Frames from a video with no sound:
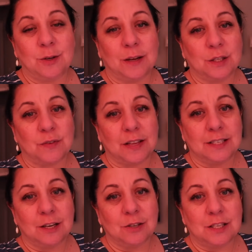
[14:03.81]
doing his
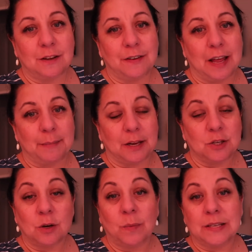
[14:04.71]
volunteer stuff and I'm not
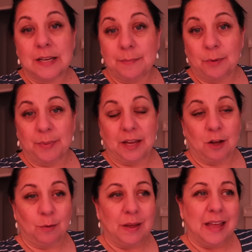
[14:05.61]
sure what time he'll be
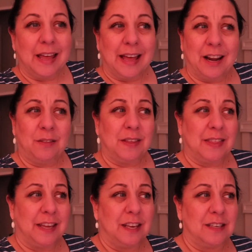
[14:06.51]
home. I don't
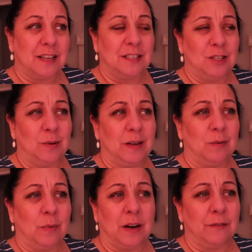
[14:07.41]
think they get done
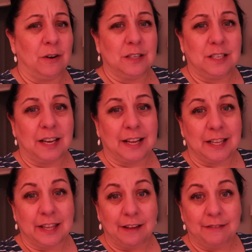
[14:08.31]
doing whatever until like
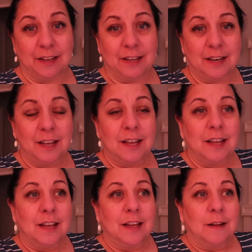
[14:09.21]
11.
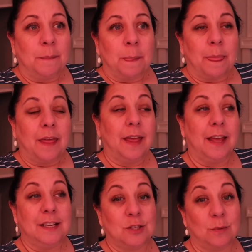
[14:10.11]

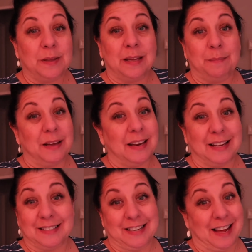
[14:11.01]
He's normally in bed
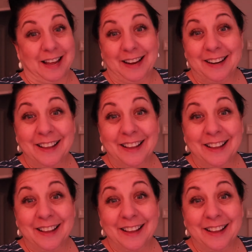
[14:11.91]
like 9,